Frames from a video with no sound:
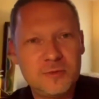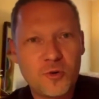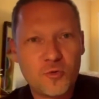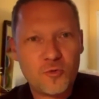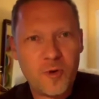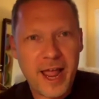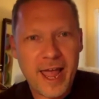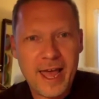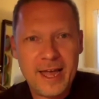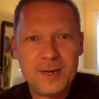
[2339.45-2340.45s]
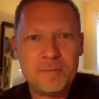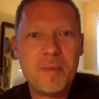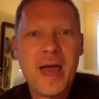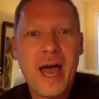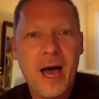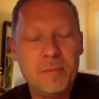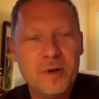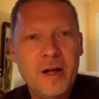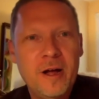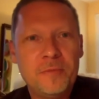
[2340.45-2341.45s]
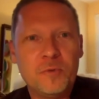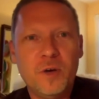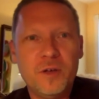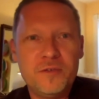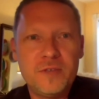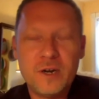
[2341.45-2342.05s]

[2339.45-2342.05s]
grand map with,